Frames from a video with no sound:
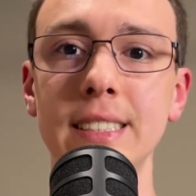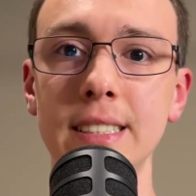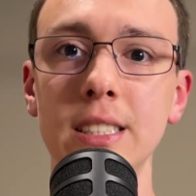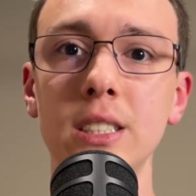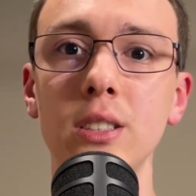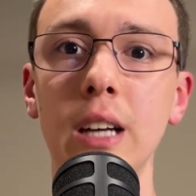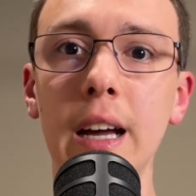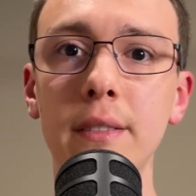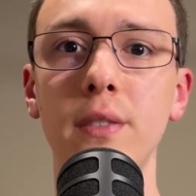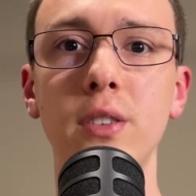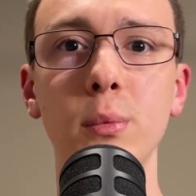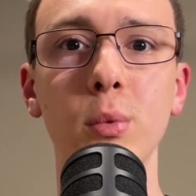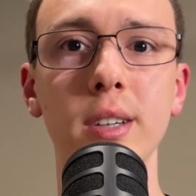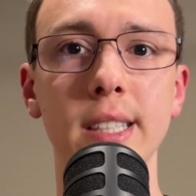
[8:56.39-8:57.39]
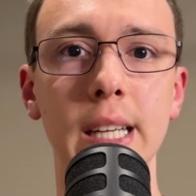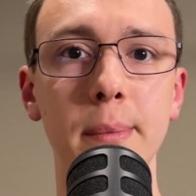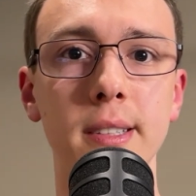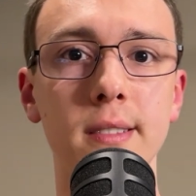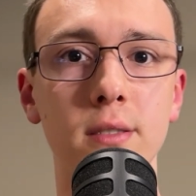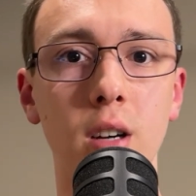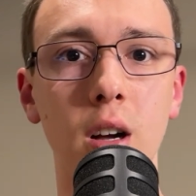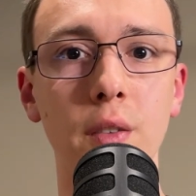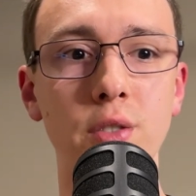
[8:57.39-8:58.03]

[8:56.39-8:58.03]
you have a few more steps involved.